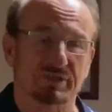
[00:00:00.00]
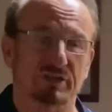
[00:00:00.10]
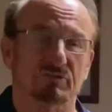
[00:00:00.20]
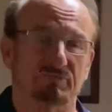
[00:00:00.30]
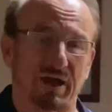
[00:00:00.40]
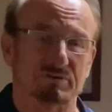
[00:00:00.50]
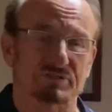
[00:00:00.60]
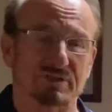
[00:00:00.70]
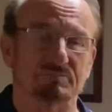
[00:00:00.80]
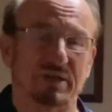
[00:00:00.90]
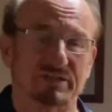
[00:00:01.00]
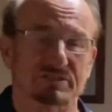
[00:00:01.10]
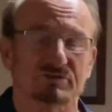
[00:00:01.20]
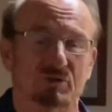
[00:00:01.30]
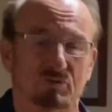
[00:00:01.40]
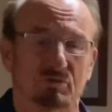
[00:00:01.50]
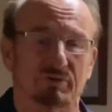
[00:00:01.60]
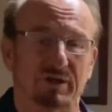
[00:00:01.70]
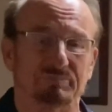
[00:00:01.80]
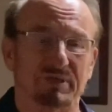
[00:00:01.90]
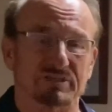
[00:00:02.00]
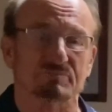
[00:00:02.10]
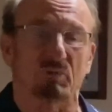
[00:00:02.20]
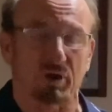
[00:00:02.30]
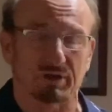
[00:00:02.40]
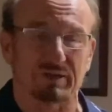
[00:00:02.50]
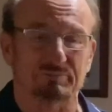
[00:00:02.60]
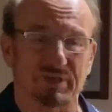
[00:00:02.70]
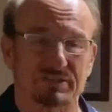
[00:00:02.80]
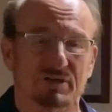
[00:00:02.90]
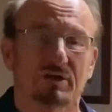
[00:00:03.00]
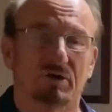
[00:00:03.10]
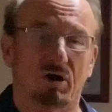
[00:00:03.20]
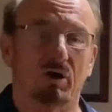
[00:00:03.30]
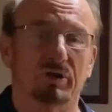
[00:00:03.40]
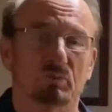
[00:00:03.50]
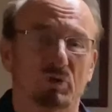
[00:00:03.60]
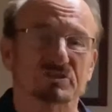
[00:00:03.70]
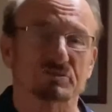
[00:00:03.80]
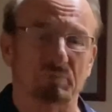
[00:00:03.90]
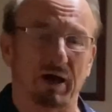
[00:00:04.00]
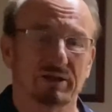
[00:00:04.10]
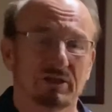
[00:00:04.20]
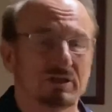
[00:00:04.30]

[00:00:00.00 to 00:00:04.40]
Get your virus updates and your corona updates, market updates, all in one spot.